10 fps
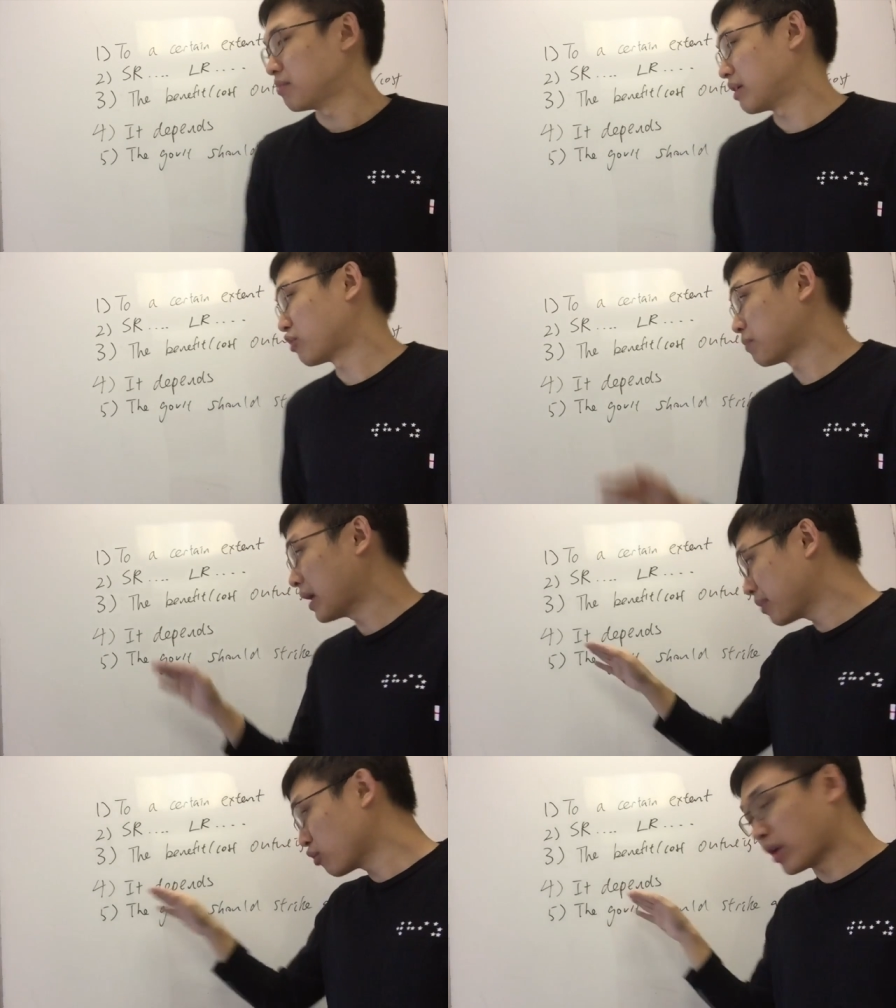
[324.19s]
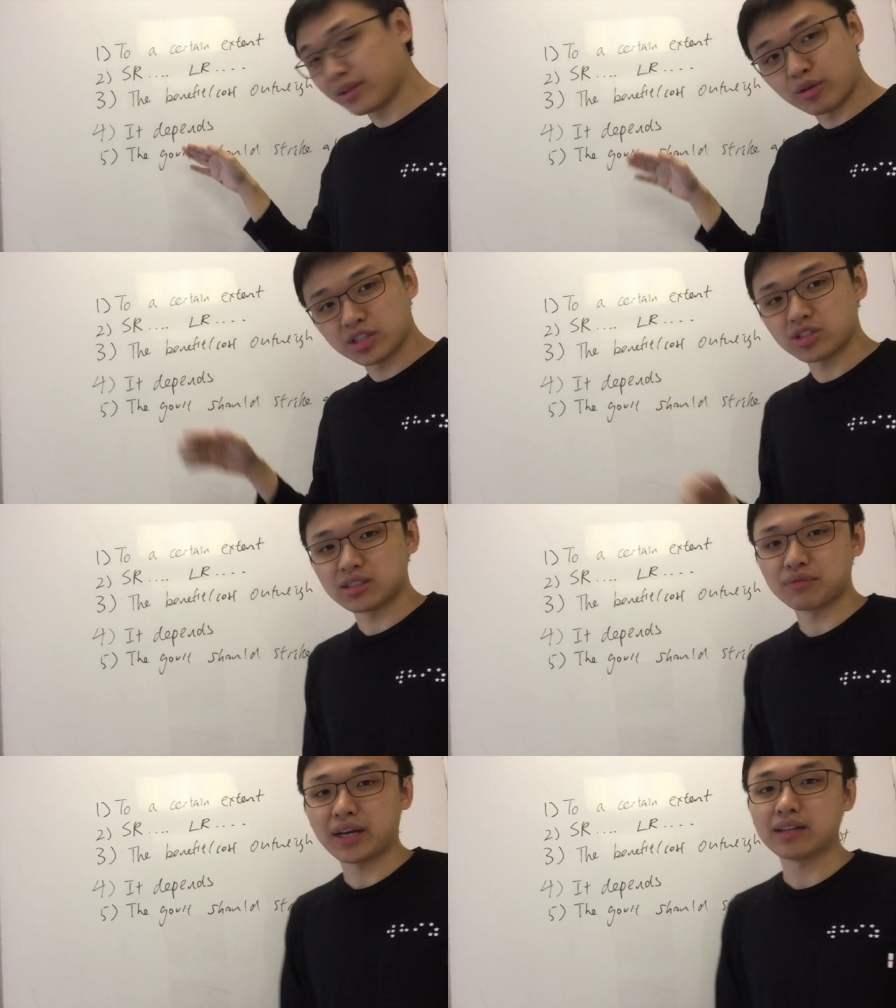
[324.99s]
but for paper one
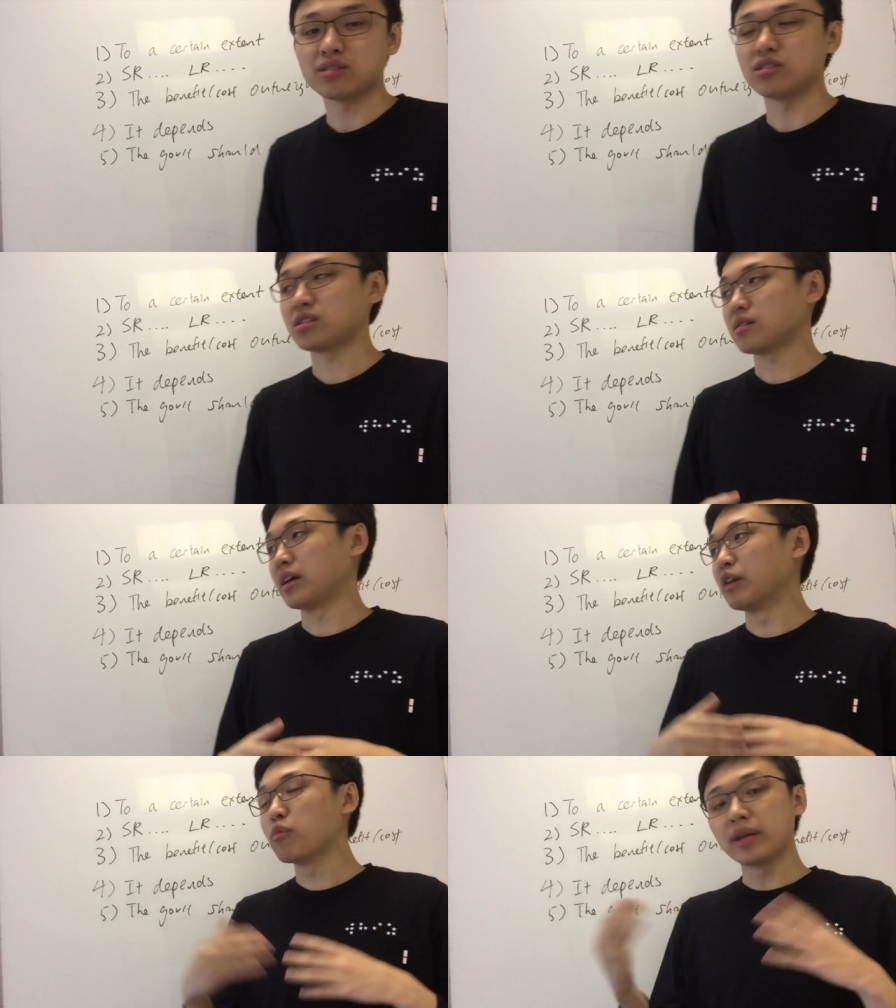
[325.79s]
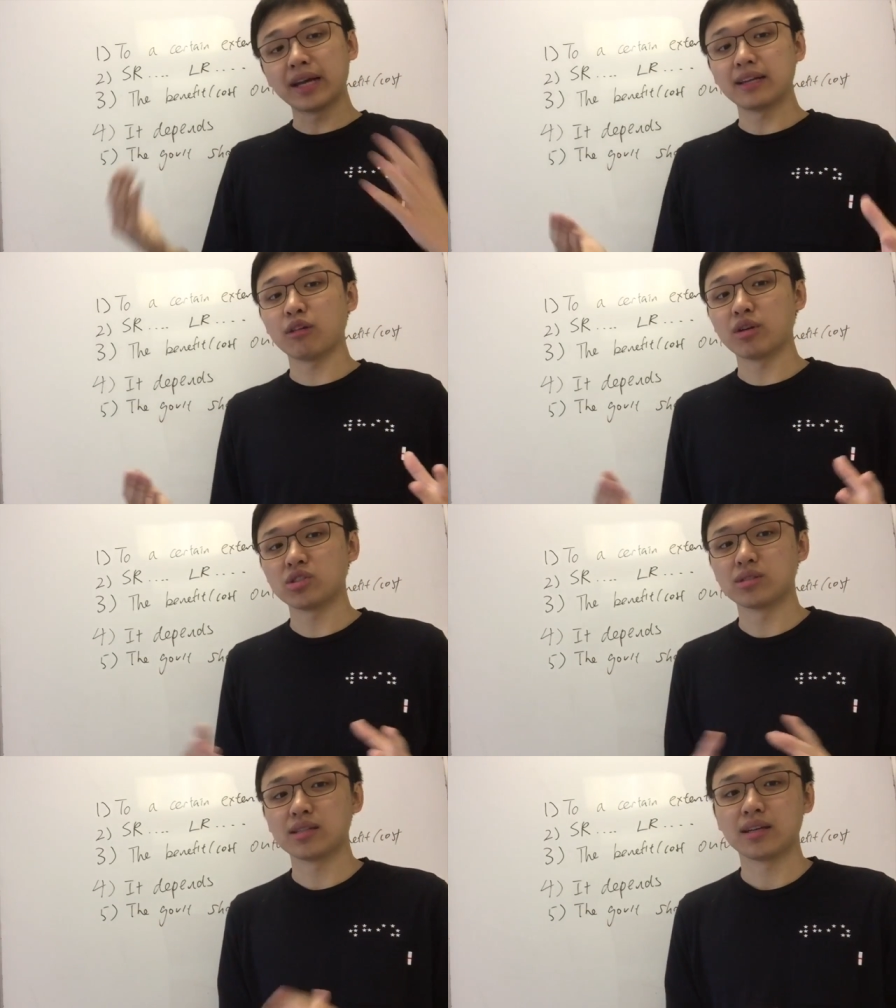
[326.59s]
questions if they ask you just an open ended
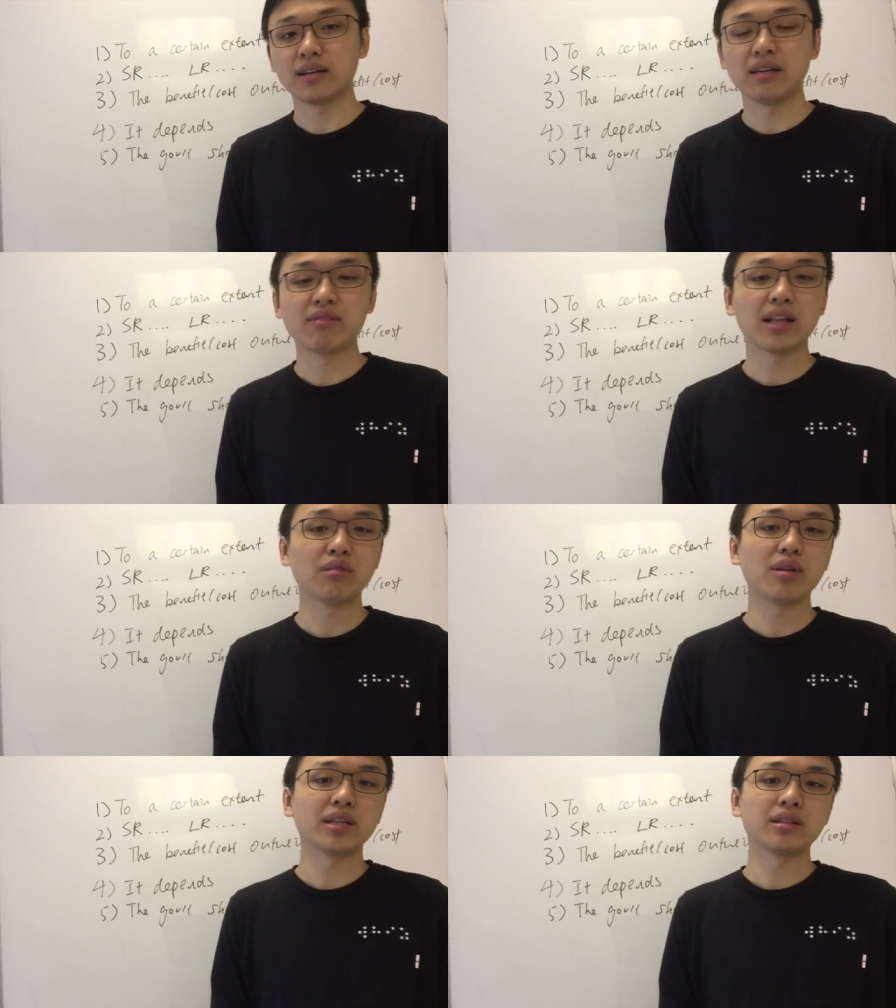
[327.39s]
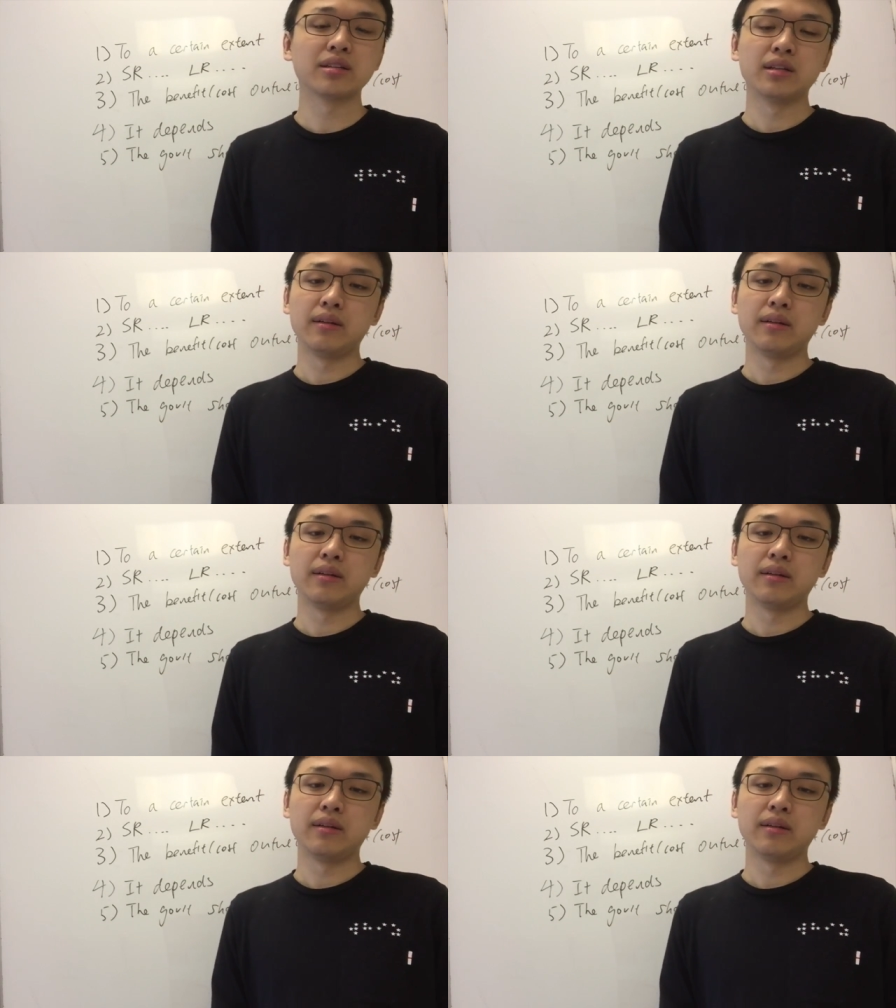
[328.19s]
question saying evaluate